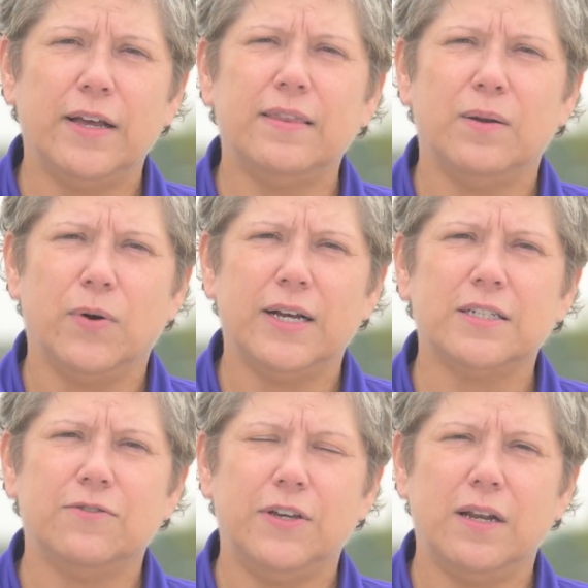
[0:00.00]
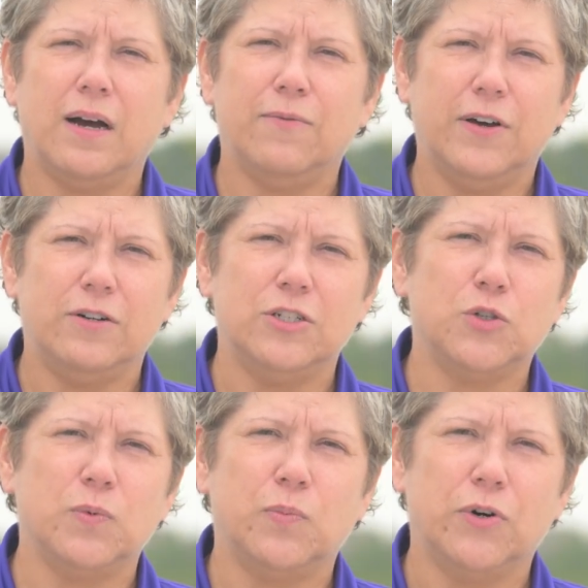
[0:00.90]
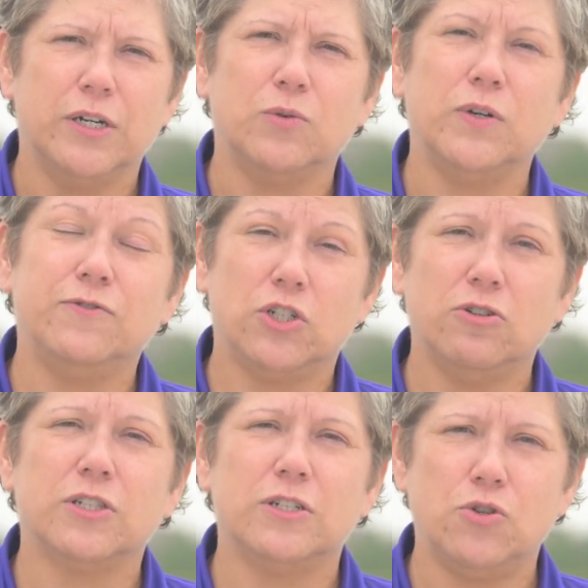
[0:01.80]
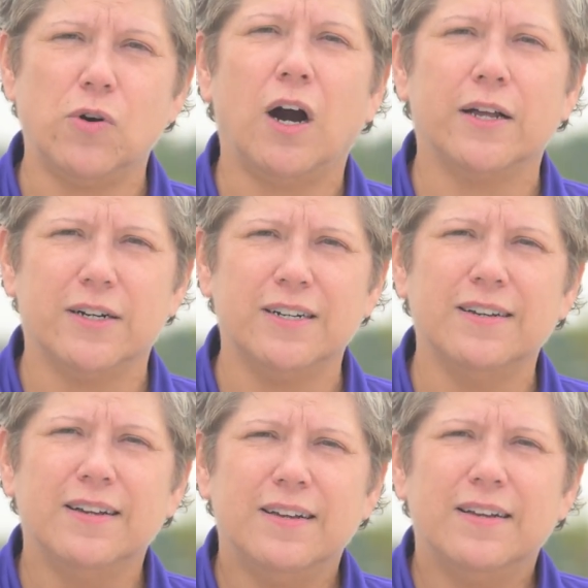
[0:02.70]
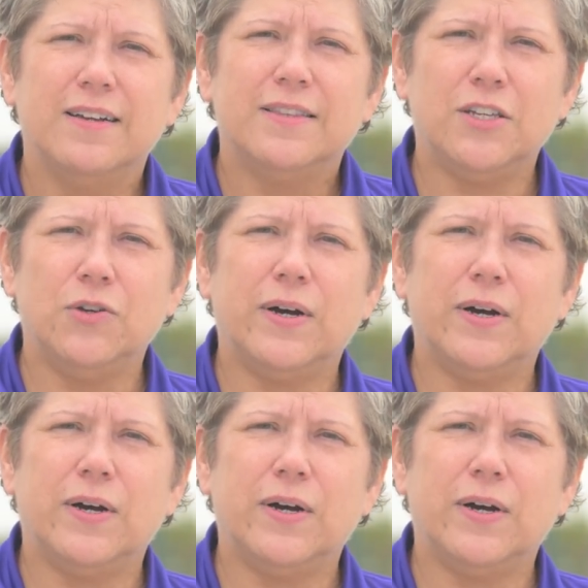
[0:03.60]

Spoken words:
at the Nebraska Vietnam Veterans Memorial, we've chosen to honor the